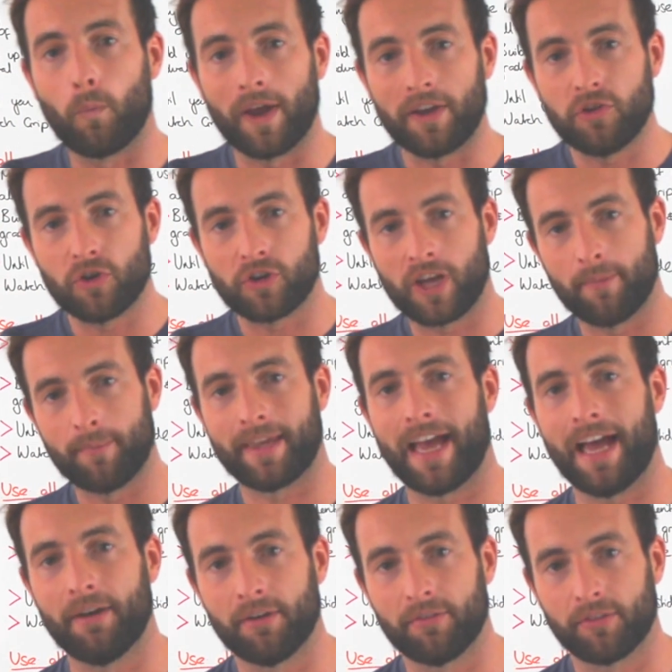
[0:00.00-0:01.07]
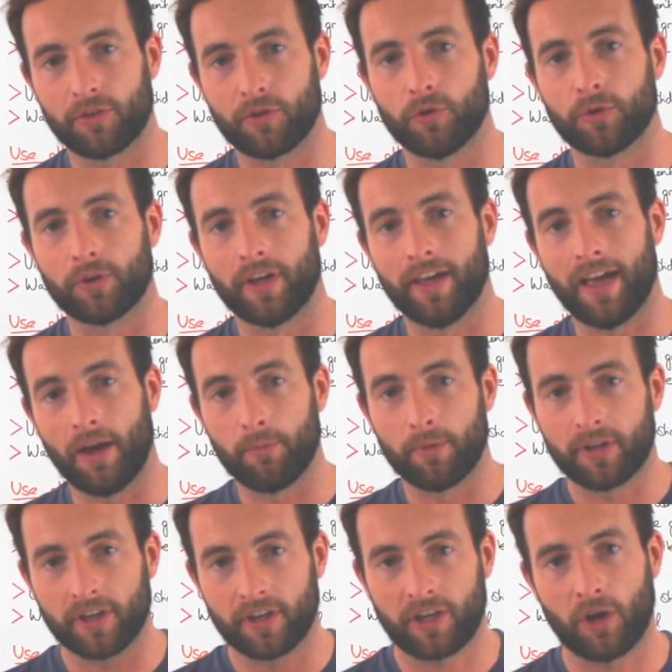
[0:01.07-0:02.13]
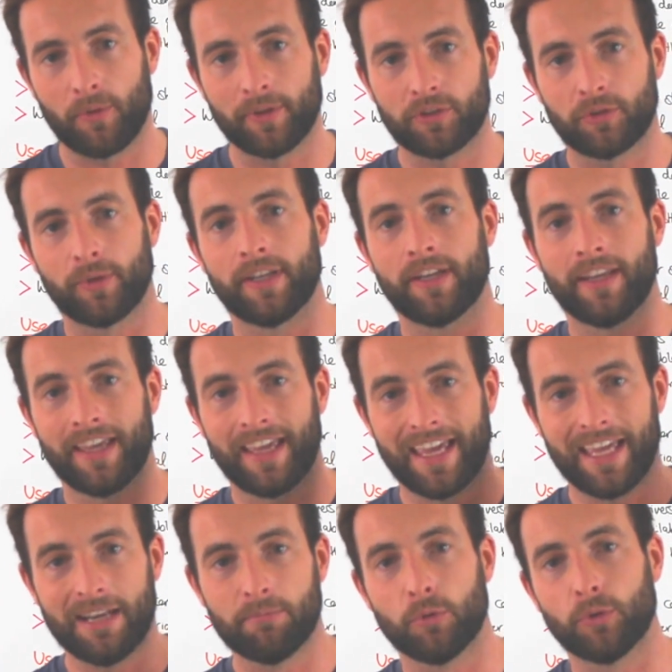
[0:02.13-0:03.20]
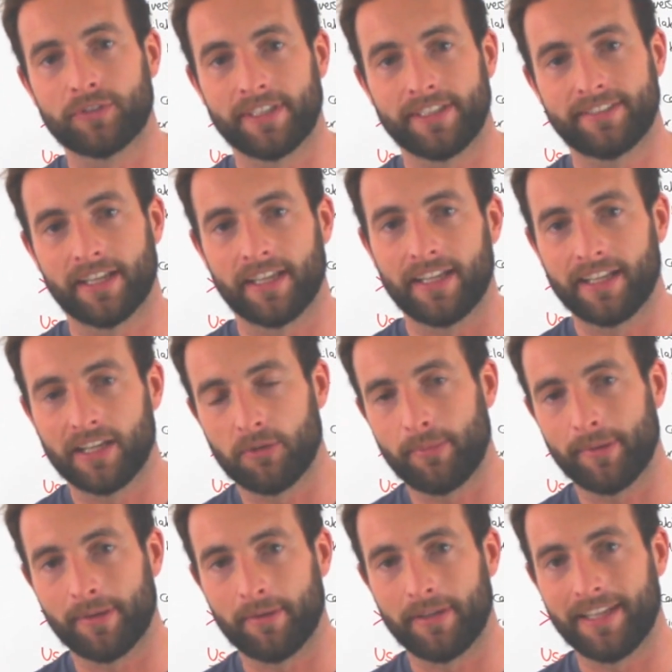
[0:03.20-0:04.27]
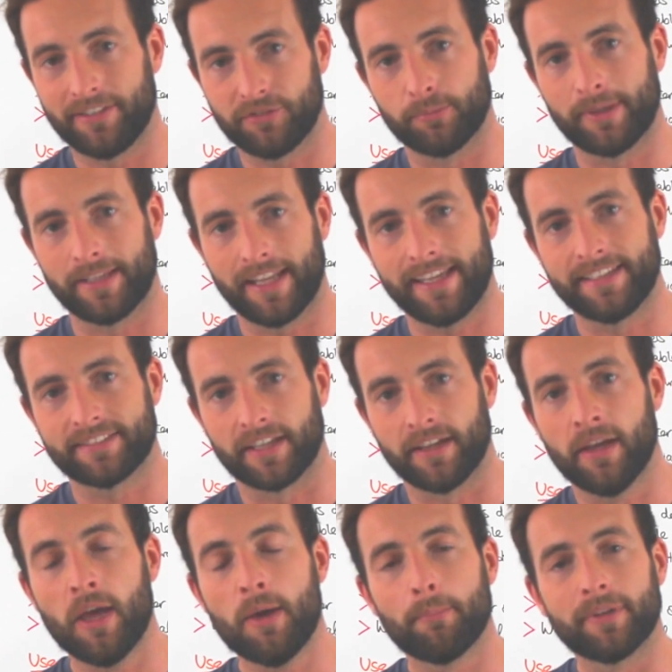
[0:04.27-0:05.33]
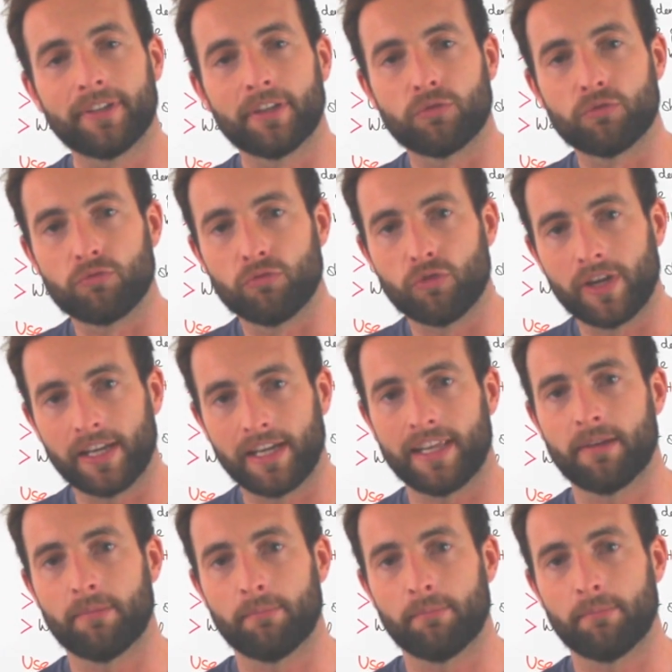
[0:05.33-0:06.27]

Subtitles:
when you're coming out of the corner, and we're going to go into it in more detail a little bit later, but it's really